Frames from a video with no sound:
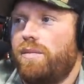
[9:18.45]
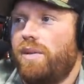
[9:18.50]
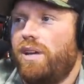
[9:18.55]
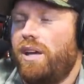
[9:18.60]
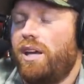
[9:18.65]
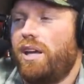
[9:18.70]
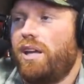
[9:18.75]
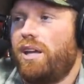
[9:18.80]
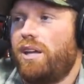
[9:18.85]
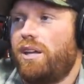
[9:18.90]

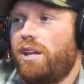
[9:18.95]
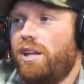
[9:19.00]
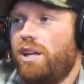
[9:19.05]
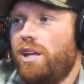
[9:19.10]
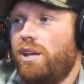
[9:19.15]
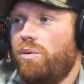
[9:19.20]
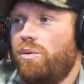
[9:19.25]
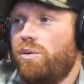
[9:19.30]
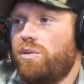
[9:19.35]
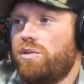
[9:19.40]
And mm.
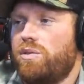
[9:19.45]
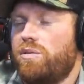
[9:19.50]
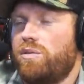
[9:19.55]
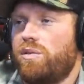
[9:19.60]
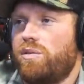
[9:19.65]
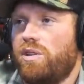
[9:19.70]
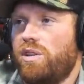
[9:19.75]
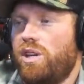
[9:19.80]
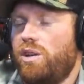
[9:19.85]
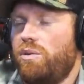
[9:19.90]
he was
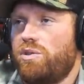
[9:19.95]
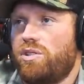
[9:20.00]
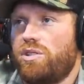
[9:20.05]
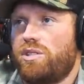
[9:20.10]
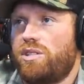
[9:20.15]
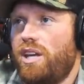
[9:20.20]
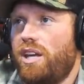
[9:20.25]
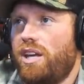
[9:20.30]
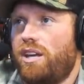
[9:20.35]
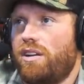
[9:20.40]
he was
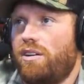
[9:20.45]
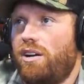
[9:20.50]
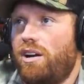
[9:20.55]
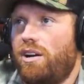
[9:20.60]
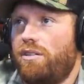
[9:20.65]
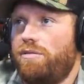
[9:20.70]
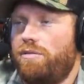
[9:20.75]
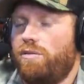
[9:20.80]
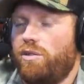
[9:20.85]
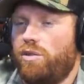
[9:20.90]
just taking
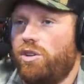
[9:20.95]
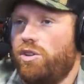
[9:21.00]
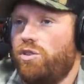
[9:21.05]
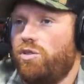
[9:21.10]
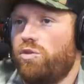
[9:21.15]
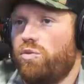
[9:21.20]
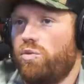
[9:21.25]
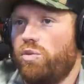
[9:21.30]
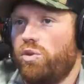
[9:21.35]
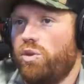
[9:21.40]
off and
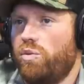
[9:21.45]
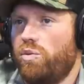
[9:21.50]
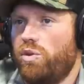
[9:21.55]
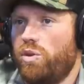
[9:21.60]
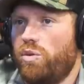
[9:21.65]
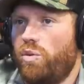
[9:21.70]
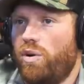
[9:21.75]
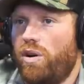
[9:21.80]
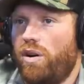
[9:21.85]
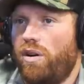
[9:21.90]
doing really
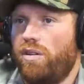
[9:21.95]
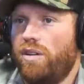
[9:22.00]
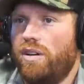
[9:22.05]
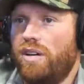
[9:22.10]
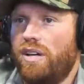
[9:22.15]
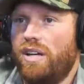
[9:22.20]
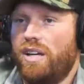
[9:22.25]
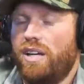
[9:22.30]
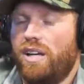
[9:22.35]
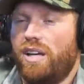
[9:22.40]
really well.
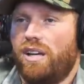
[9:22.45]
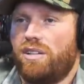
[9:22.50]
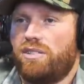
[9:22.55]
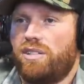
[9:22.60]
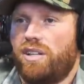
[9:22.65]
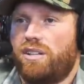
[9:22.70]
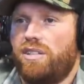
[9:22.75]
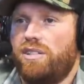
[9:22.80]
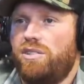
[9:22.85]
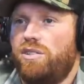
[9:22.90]
And I was
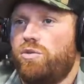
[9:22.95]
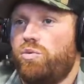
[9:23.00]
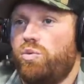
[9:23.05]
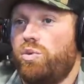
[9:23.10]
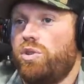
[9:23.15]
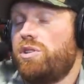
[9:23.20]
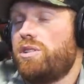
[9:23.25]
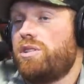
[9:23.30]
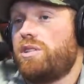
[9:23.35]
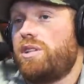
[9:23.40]
like, this is
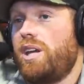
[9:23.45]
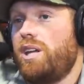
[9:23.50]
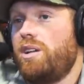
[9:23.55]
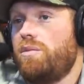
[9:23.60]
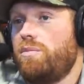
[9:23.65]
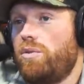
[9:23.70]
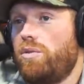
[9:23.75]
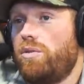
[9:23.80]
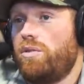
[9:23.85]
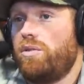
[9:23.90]
really
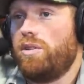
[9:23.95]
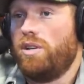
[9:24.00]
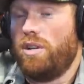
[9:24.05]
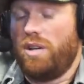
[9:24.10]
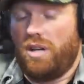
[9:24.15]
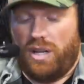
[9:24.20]
sustainable.